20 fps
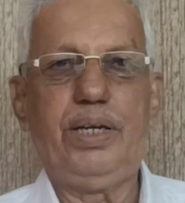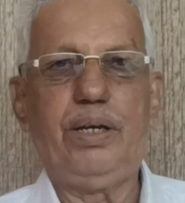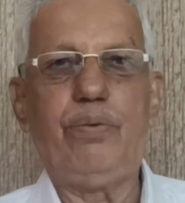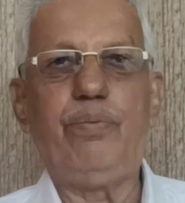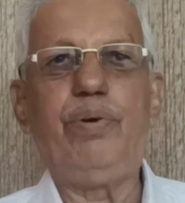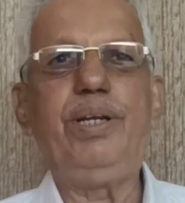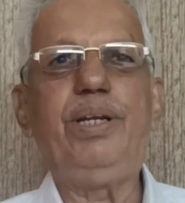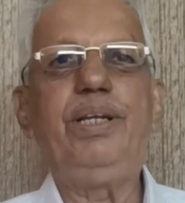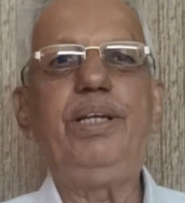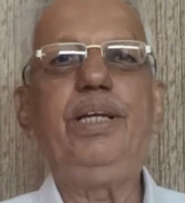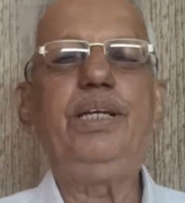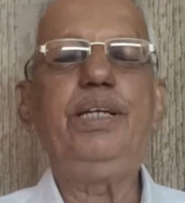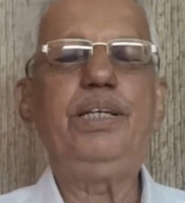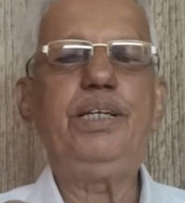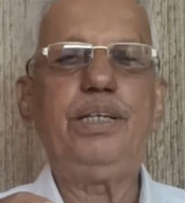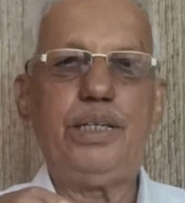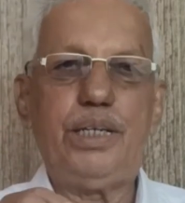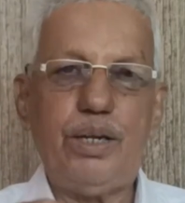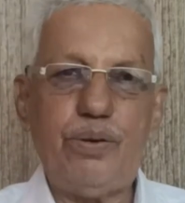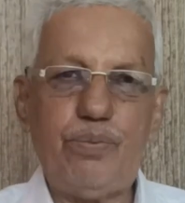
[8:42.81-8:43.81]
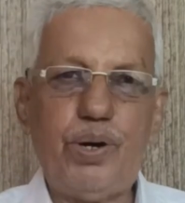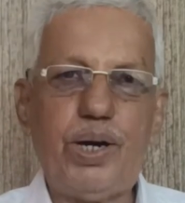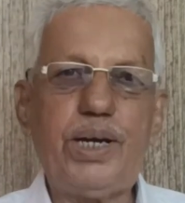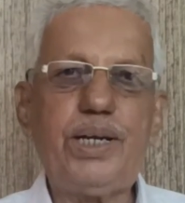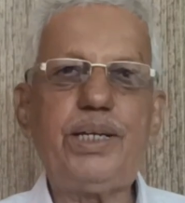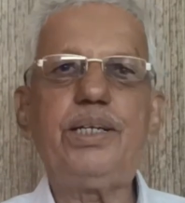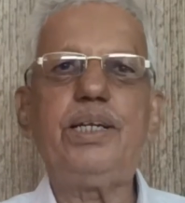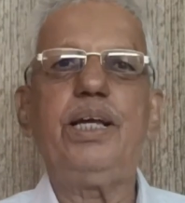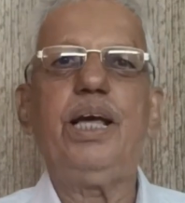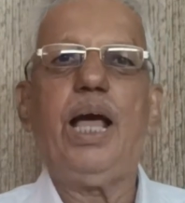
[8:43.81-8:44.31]
We need
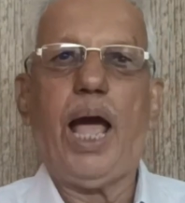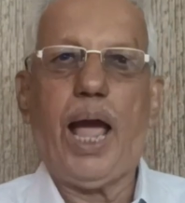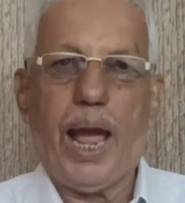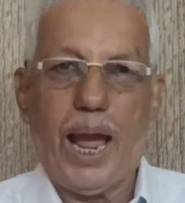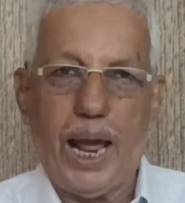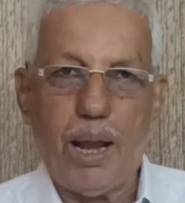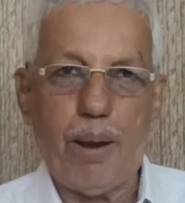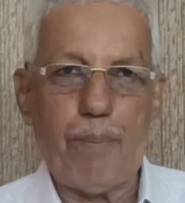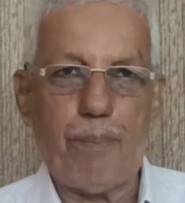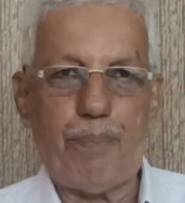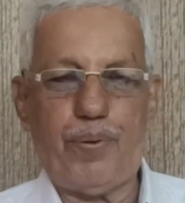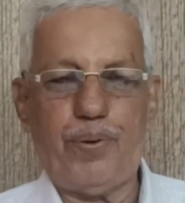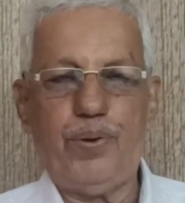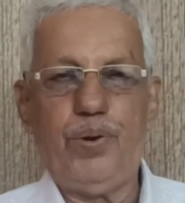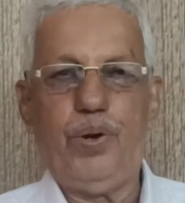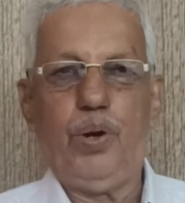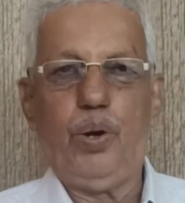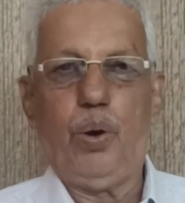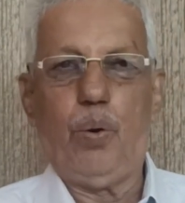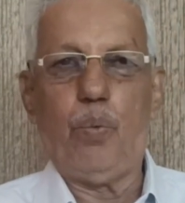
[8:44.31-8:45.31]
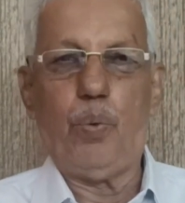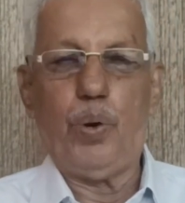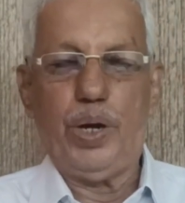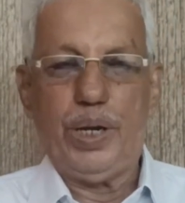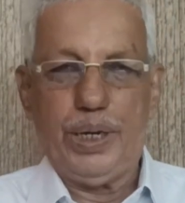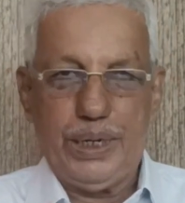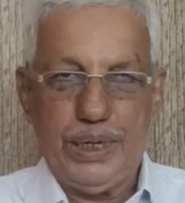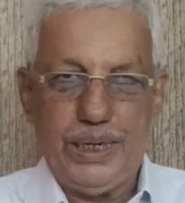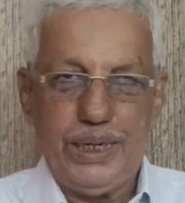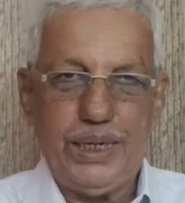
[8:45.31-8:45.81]
divine help. We
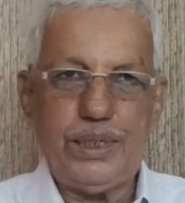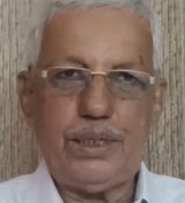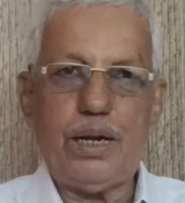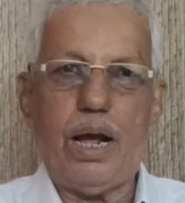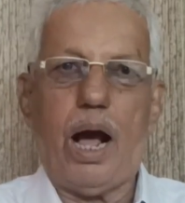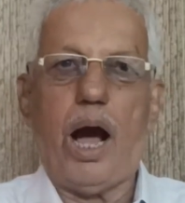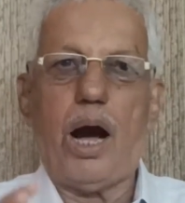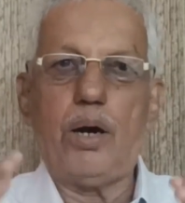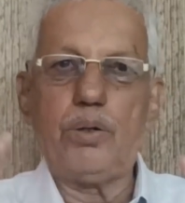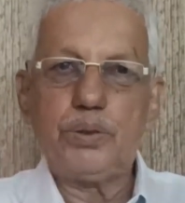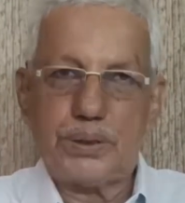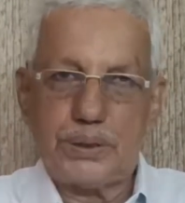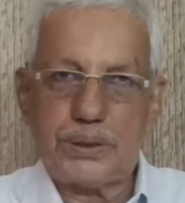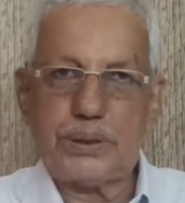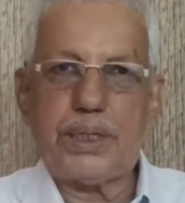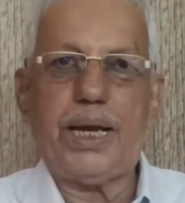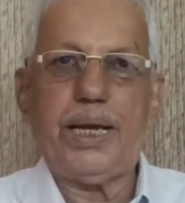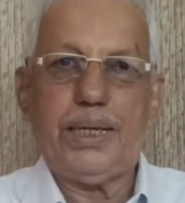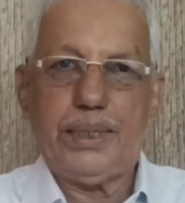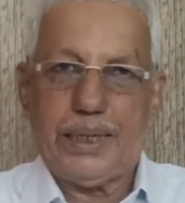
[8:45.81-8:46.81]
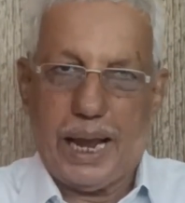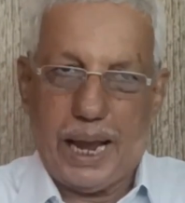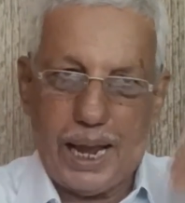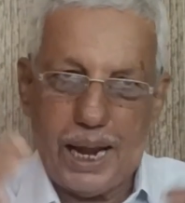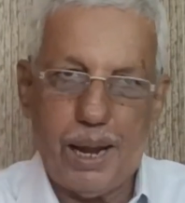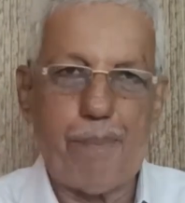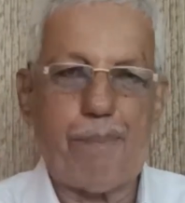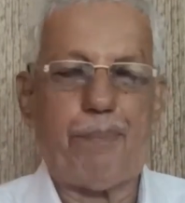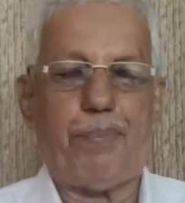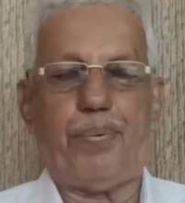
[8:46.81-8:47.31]
need outside
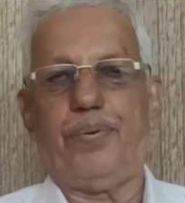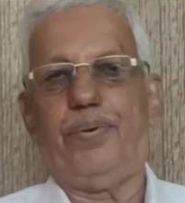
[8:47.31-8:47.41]
help.